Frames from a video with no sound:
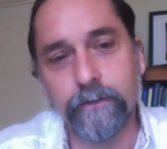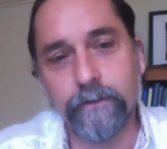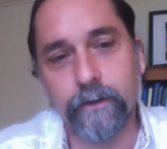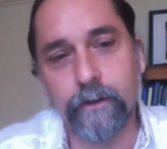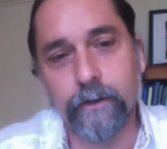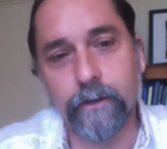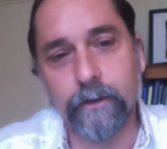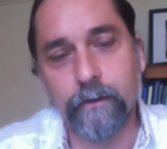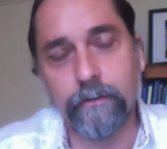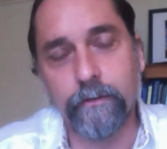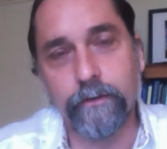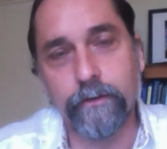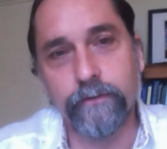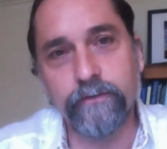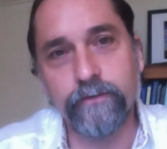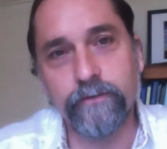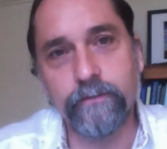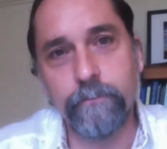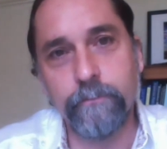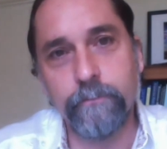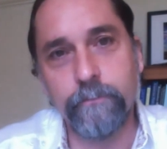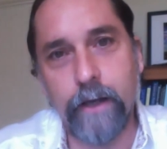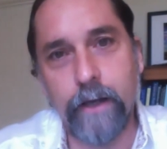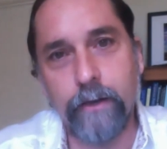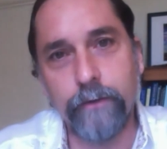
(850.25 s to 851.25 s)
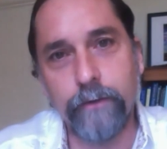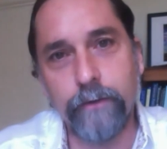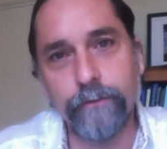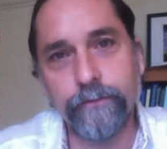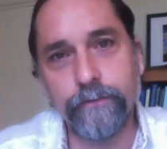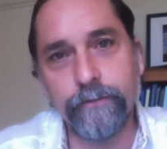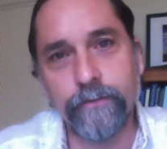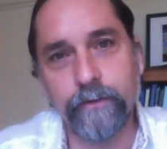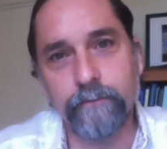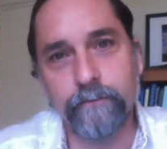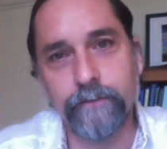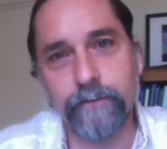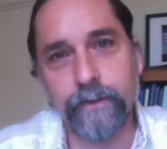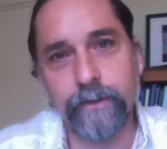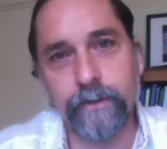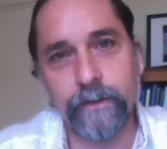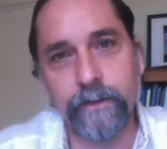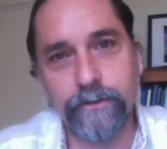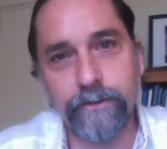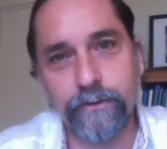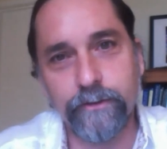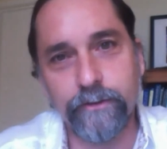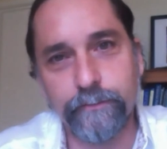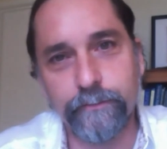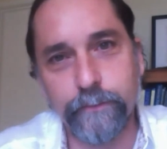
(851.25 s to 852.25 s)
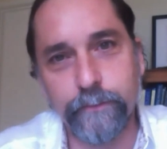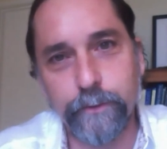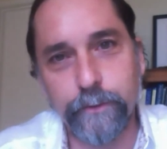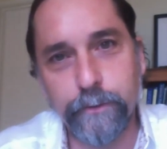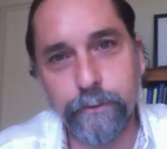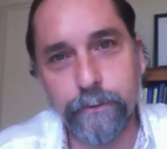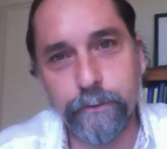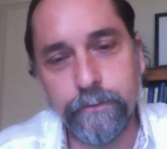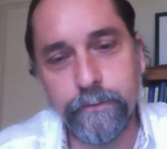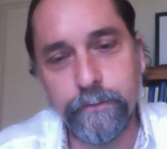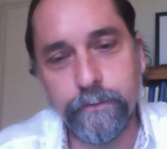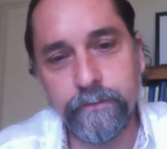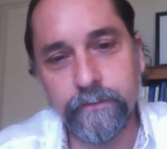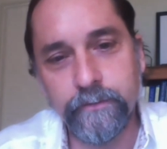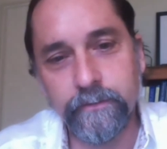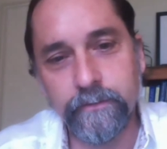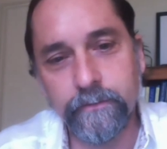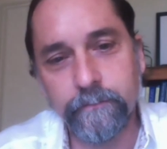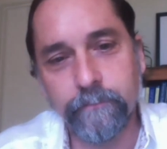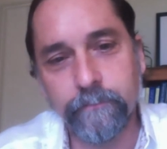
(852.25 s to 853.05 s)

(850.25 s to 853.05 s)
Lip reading: are the smells of delicious foods,